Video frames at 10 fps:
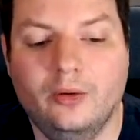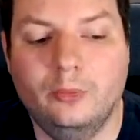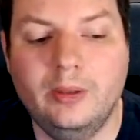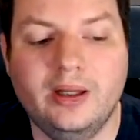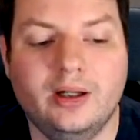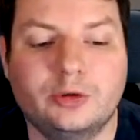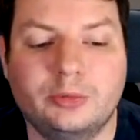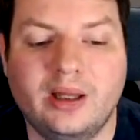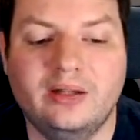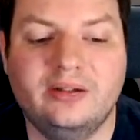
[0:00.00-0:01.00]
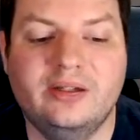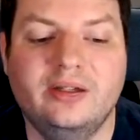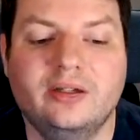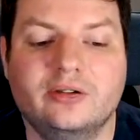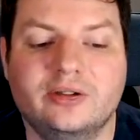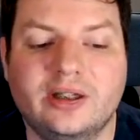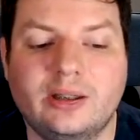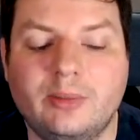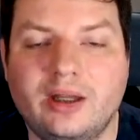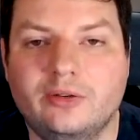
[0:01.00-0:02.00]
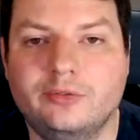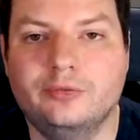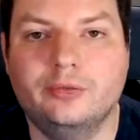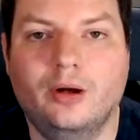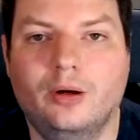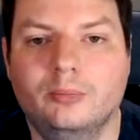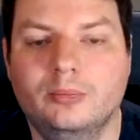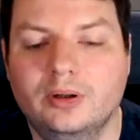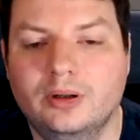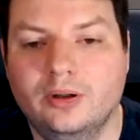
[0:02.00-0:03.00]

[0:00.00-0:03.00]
We are creating the database from